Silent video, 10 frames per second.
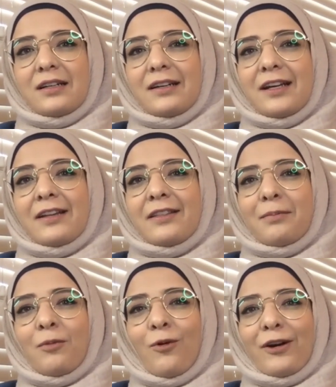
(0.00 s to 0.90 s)
in the
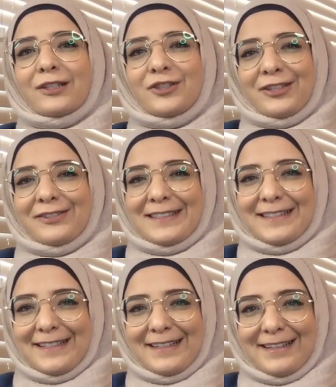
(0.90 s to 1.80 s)
more
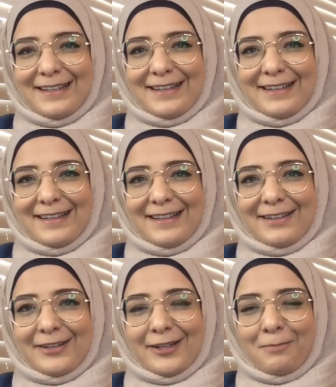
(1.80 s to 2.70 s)
generous
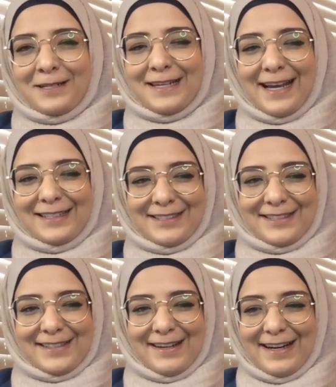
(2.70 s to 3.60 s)
recommendation
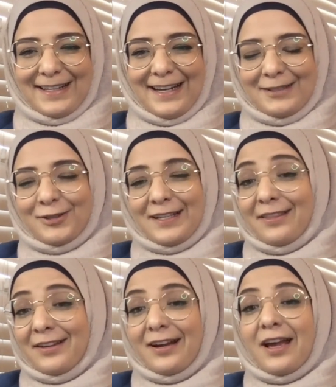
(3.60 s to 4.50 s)
side, as you said,
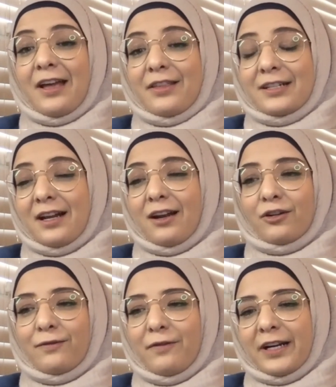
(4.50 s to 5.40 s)
there's a lot
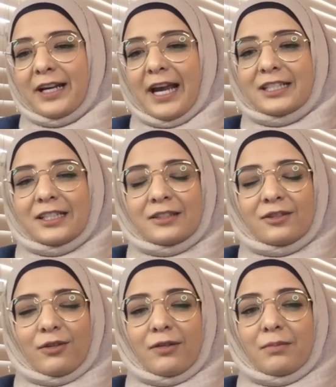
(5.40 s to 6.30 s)
of variation.
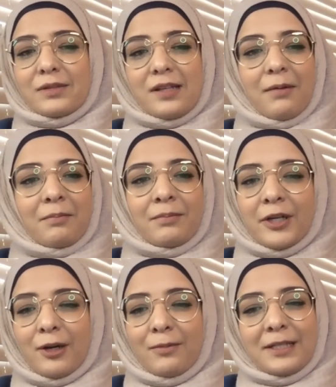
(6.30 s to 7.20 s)
So some
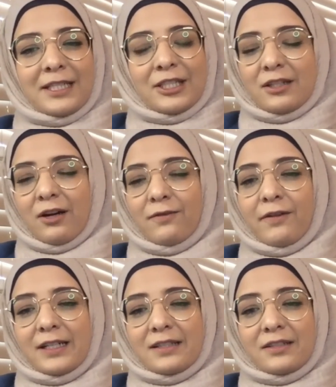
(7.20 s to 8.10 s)
recommendations are
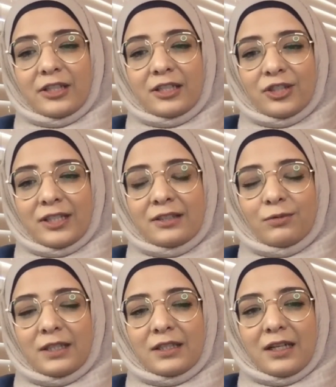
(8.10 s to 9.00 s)
very stringent
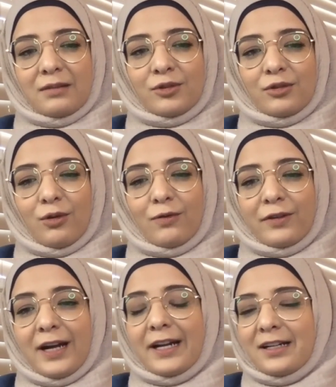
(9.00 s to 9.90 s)
when it comes to
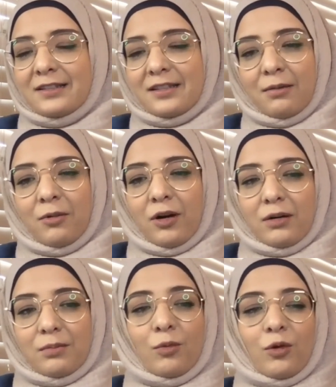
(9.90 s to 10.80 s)
overhead, and some
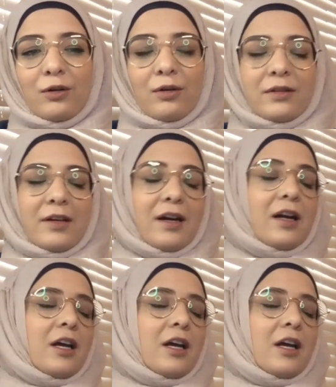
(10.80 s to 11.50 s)
are more on the